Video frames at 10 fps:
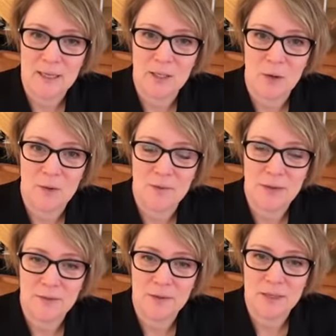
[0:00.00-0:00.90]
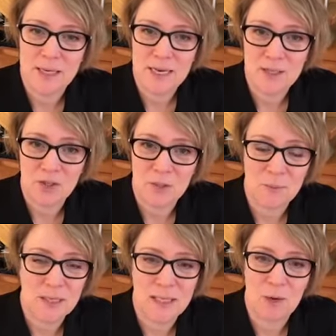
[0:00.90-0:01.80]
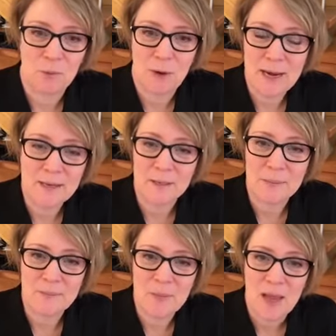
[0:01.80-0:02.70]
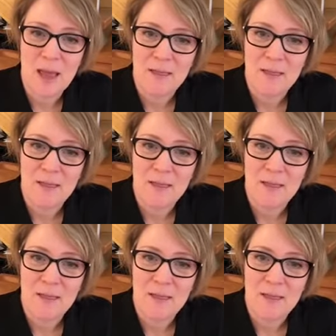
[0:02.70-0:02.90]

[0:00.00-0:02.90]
So if the data is just missing at random,